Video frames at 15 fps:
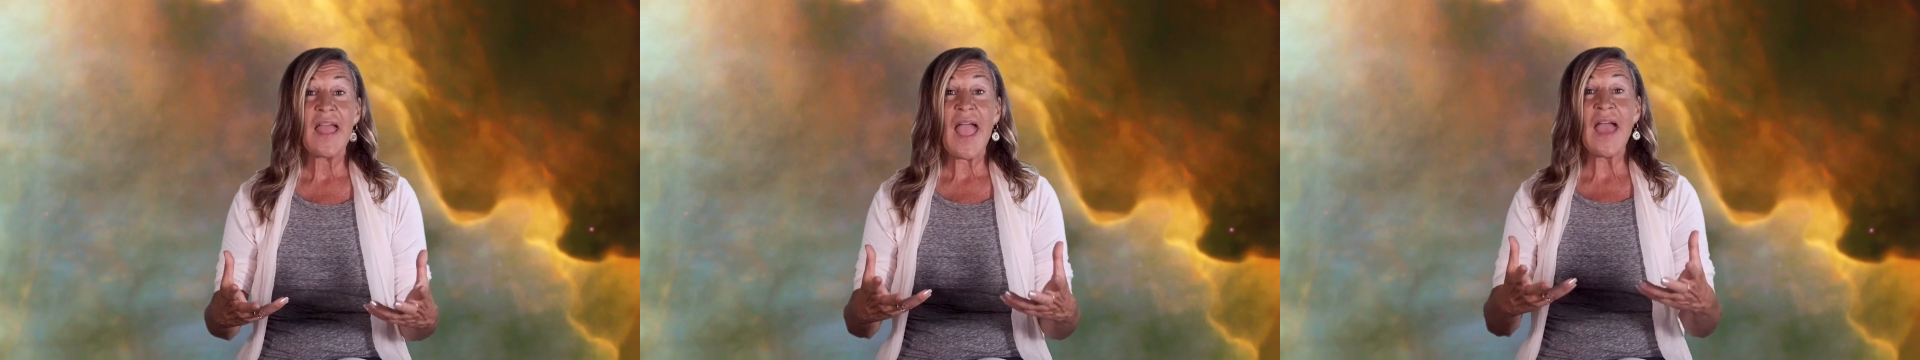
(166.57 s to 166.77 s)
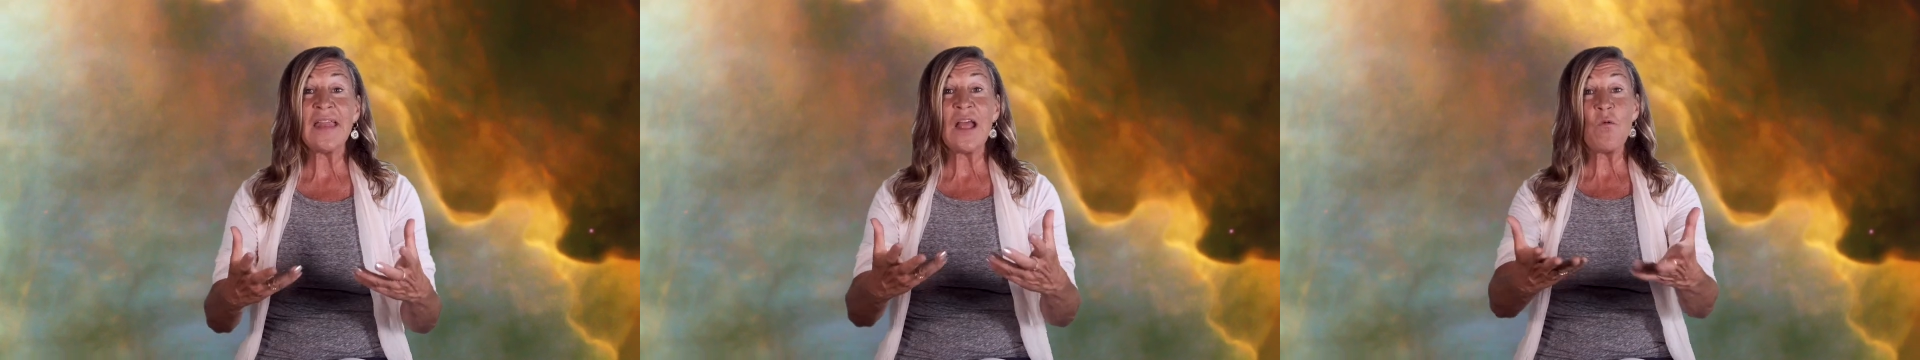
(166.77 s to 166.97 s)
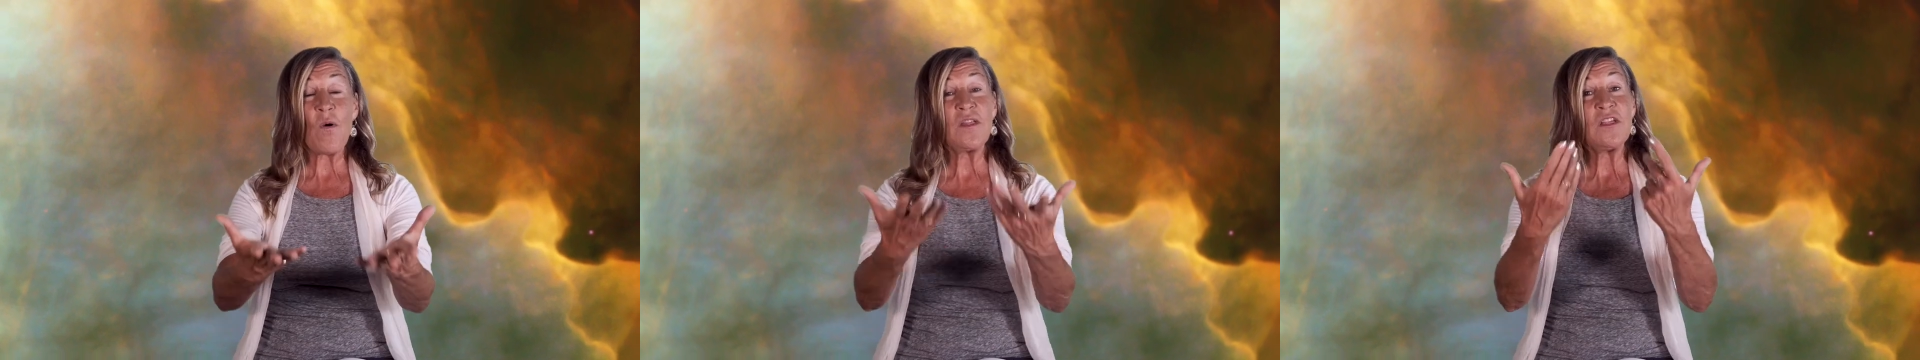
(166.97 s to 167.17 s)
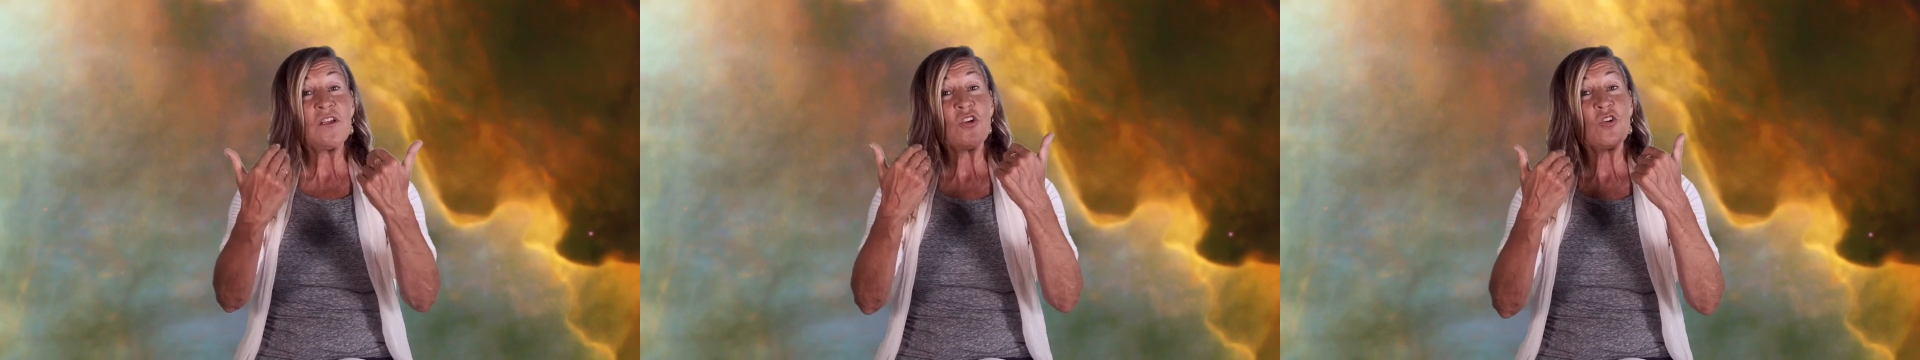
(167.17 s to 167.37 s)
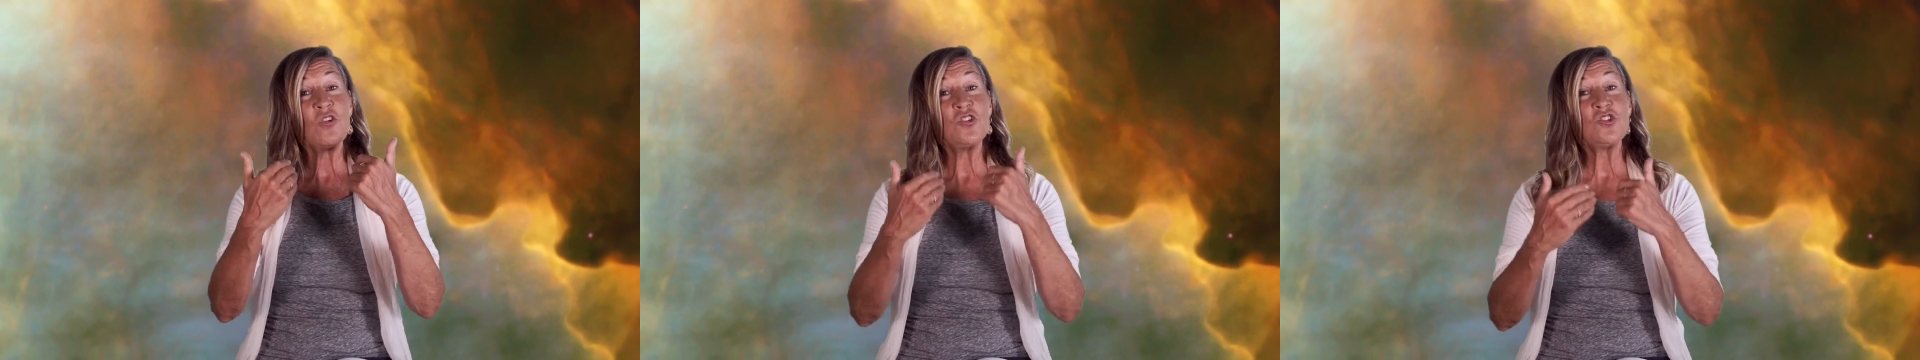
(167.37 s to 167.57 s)
And I want to
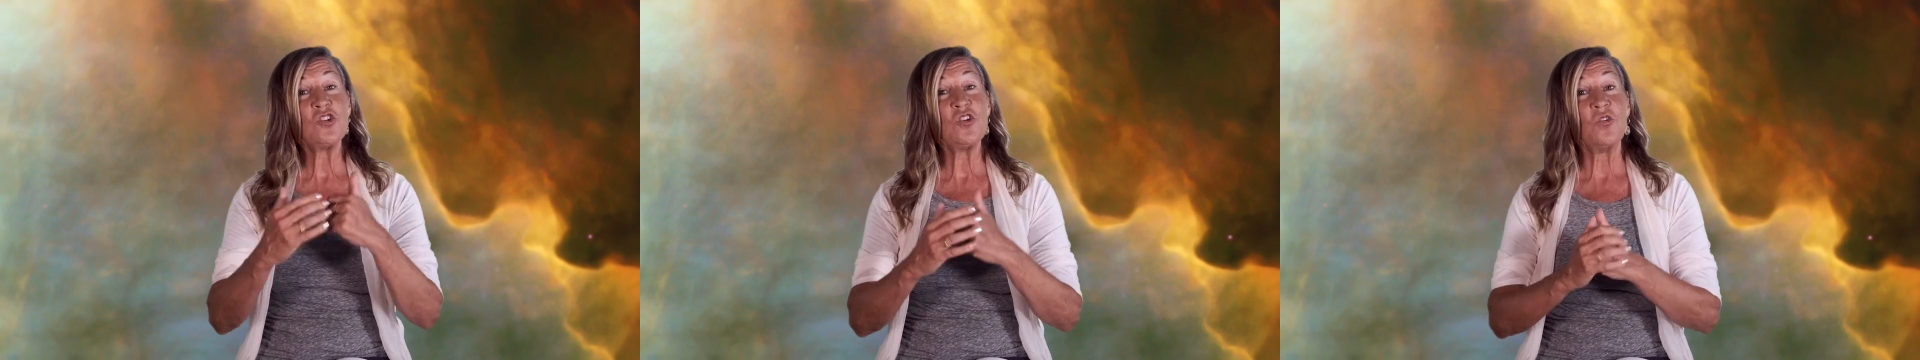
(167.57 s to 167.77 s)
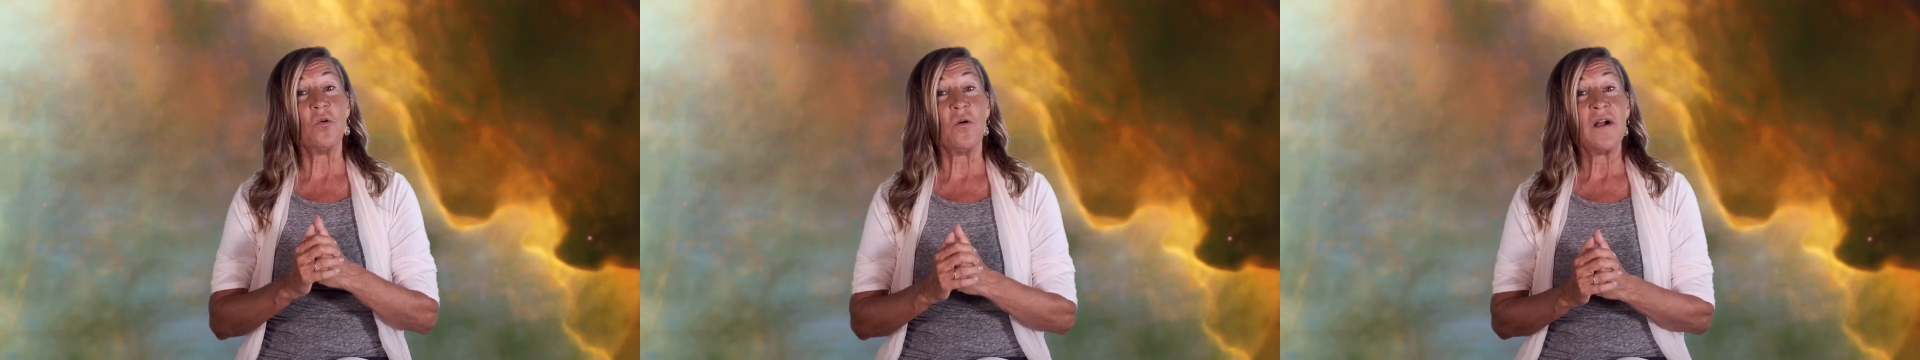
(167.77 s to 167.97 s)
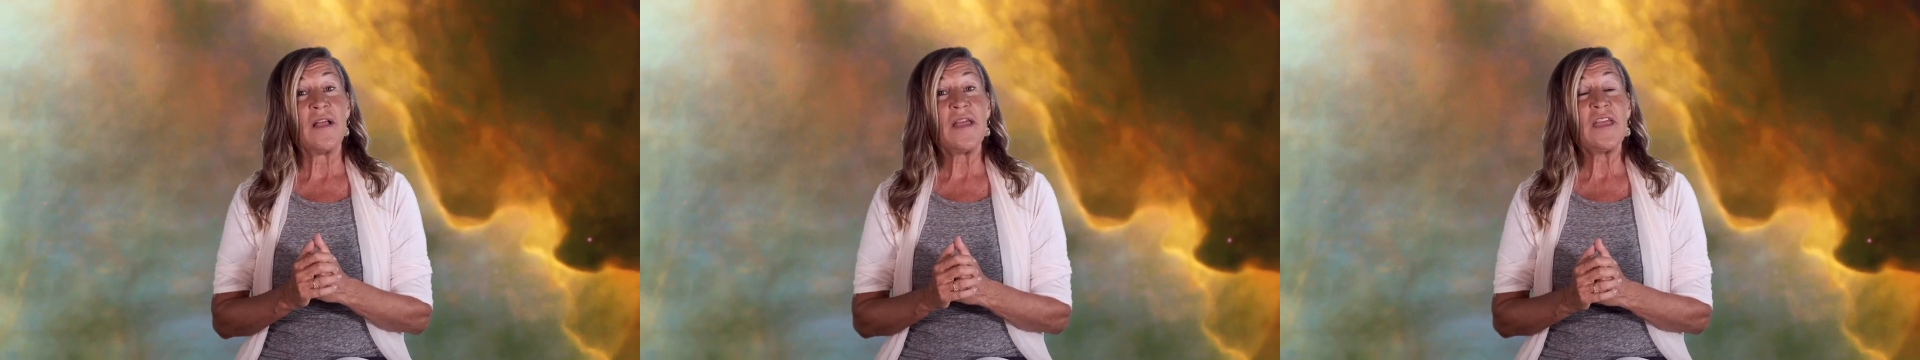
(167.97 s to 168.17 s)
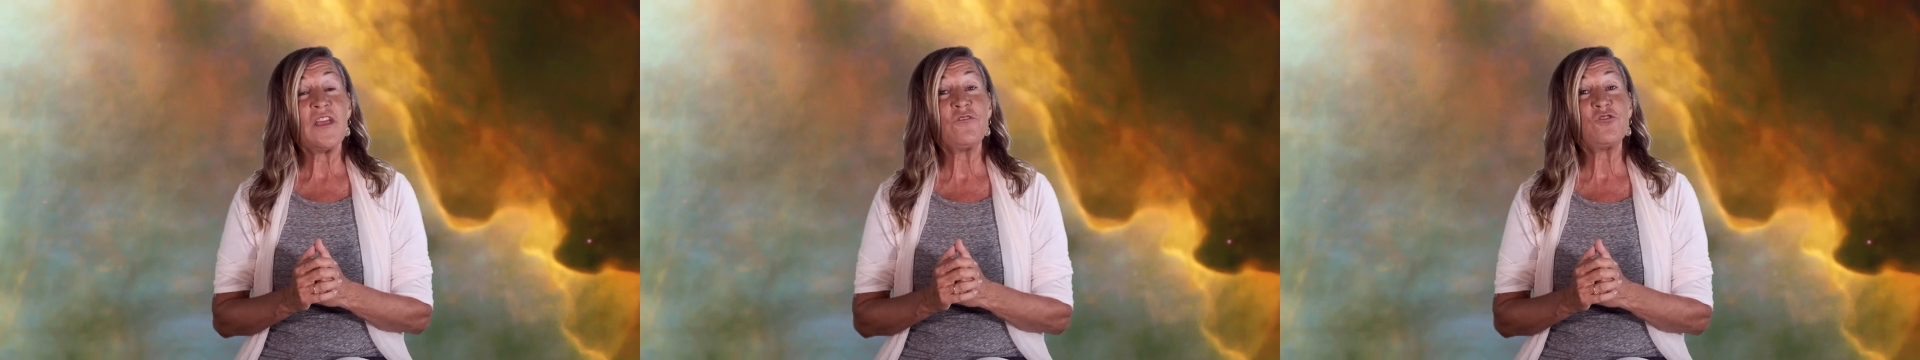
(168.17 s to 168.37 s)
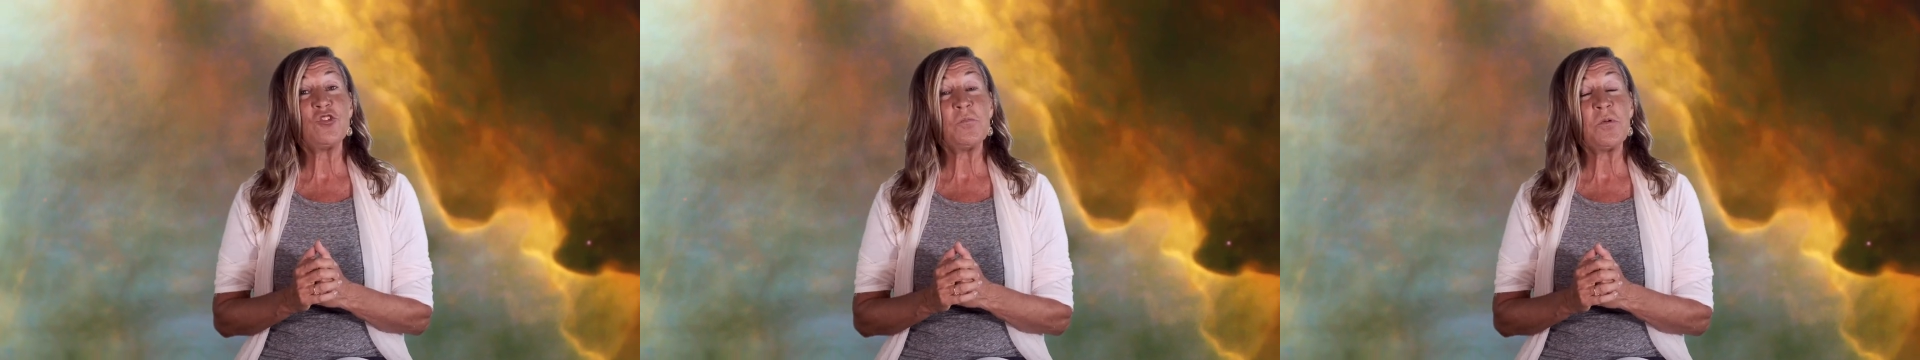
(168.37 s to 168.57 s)
encourage you,
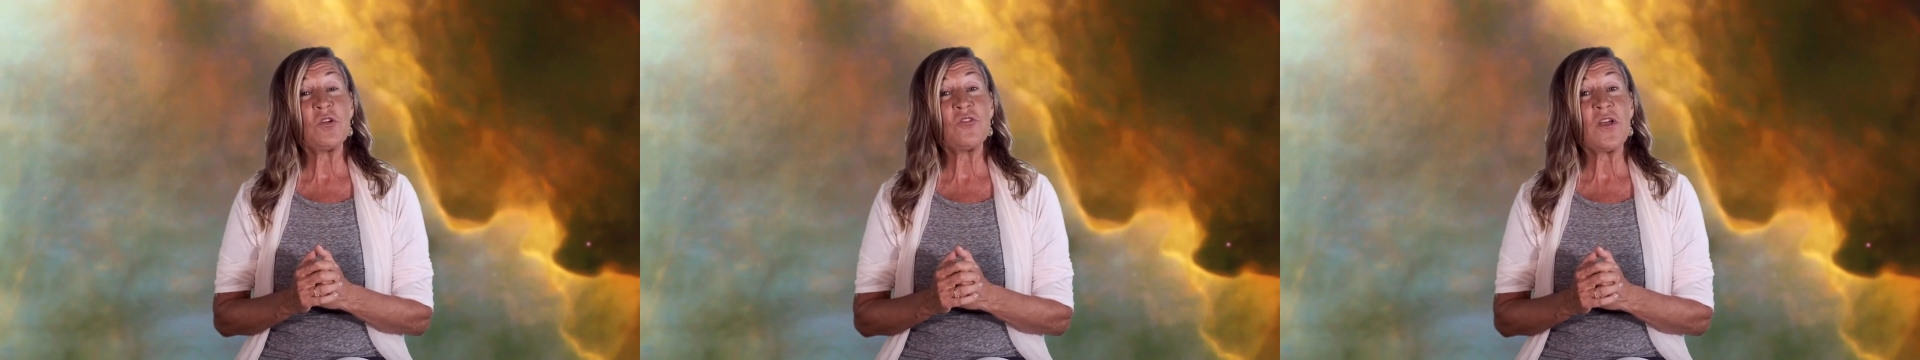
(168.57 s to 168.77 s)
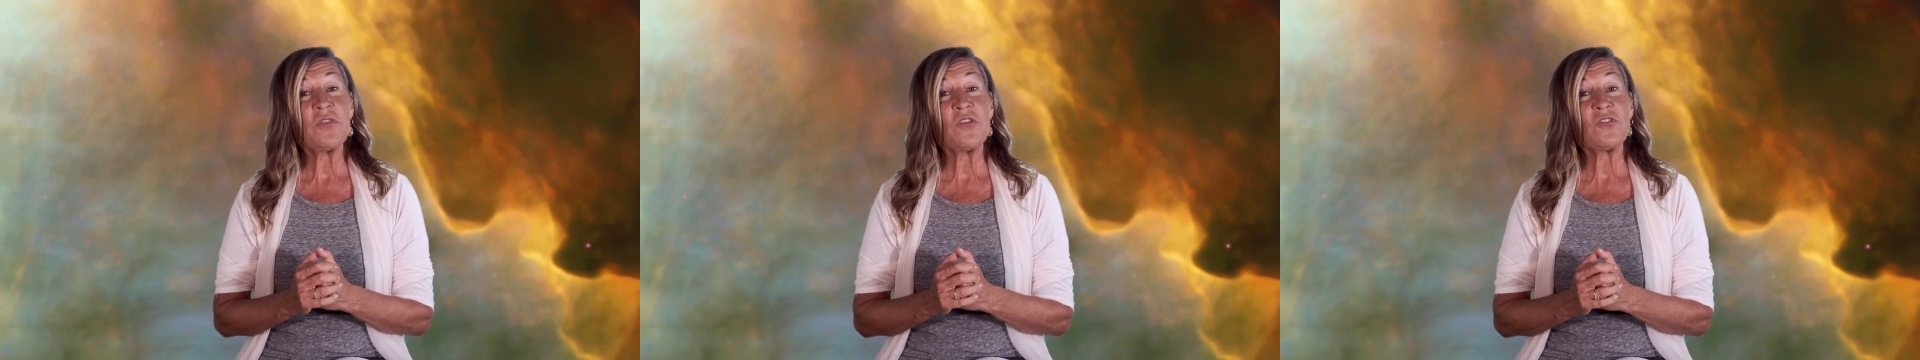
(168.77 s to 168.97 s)
if Jupiter's on the